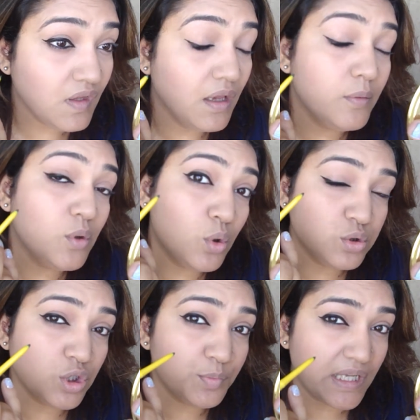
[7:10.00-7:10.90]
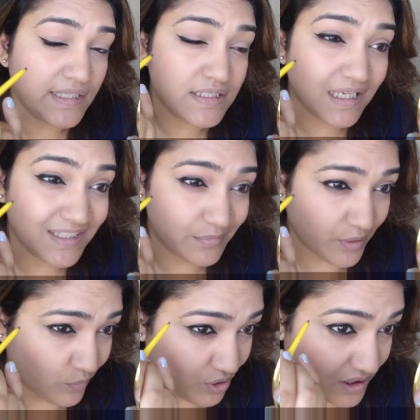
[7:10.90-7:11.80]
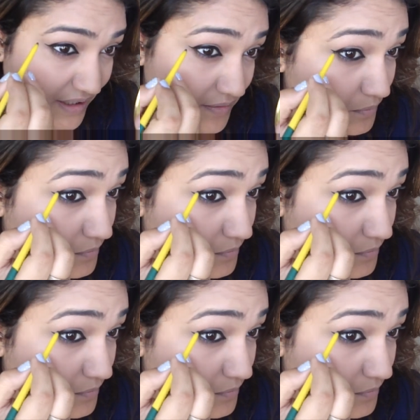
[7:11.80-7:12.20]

I will also apply this under my waterline.